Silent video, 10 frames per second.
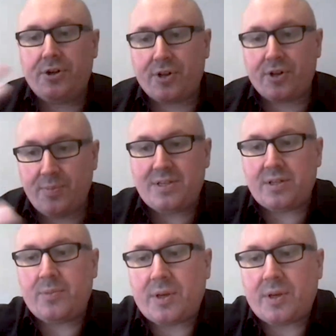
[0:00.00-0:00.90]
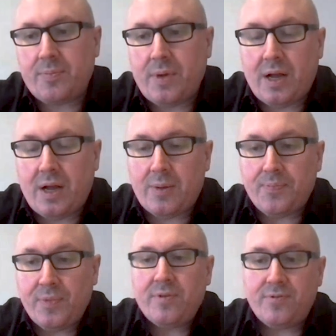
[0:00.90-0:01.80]
and you can immediately make
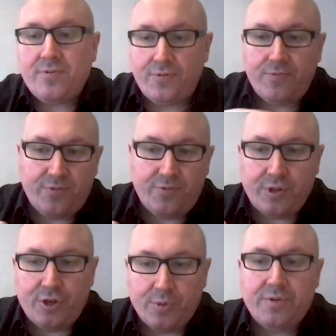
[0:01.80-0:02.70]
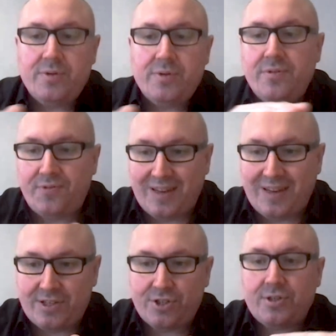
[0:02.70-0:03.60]
fully human
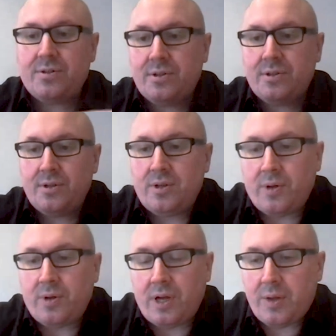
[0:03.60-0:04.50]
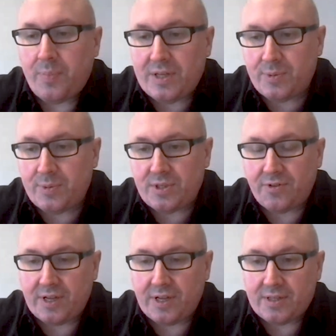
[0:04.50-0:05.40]
finished
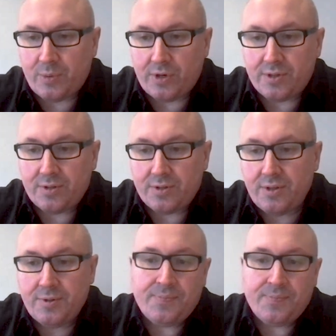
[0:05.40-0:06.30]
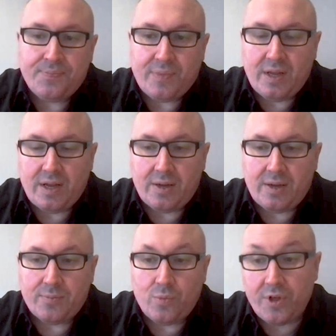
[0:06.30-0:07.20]
bispecific antibodies
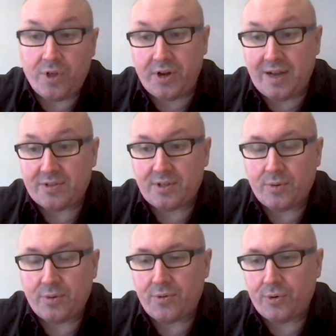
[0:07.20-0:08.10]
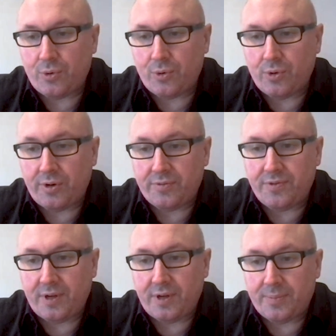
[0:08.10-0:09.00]
without having to go through a whole lot
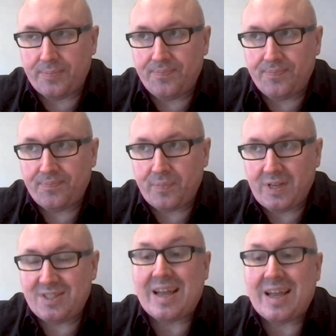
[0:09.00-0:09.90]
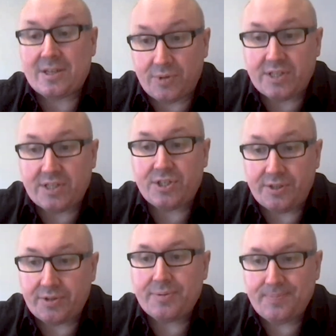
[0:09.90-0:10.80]
of secondary
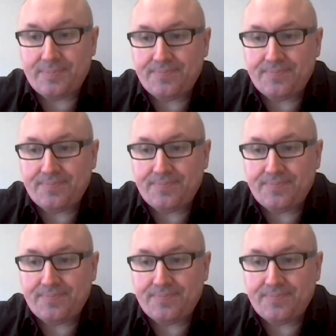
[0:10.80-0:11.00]
engineering.